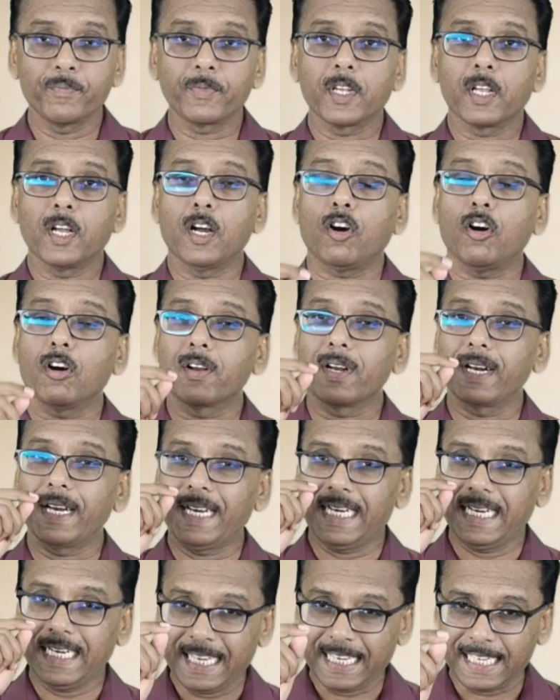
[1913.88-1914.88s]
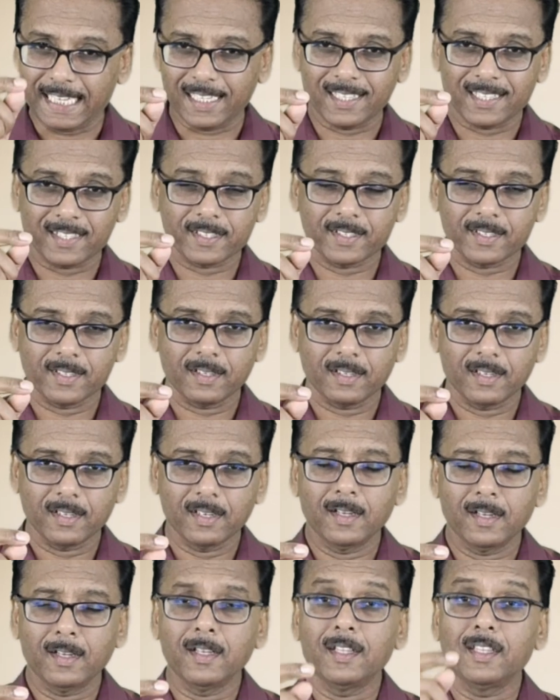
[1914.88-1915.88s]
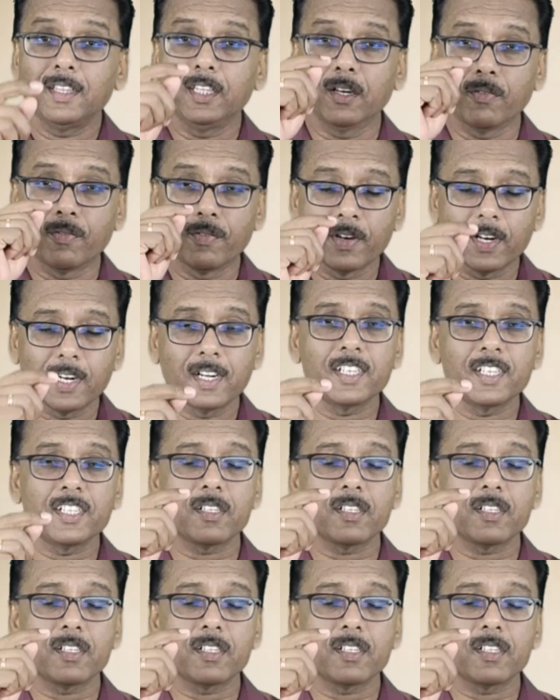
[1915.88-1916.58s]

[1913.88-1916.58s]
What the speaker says: or release the words